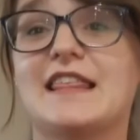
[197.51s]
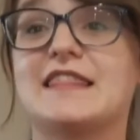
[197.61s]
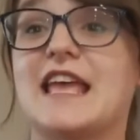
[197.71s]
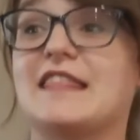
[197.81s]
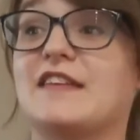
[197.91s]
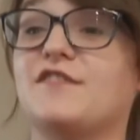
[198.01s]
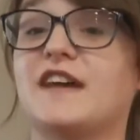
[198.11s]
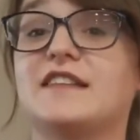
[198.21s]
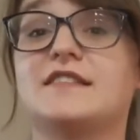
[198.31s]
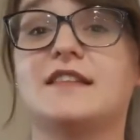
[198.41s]
that
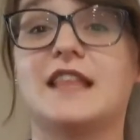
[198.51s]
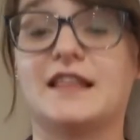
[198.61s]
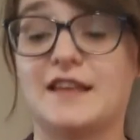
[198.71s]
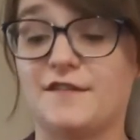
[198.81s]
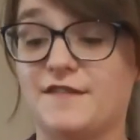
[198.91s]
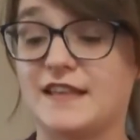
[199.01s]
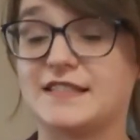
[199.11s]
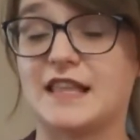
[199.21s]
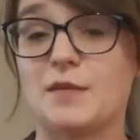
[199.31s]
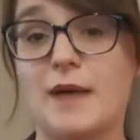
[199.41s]
they've
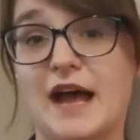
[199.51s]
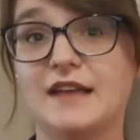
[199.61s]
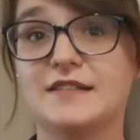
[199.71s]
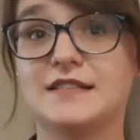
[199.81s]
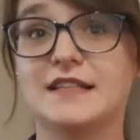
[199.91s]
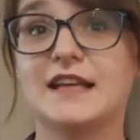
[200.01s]
faced in the past,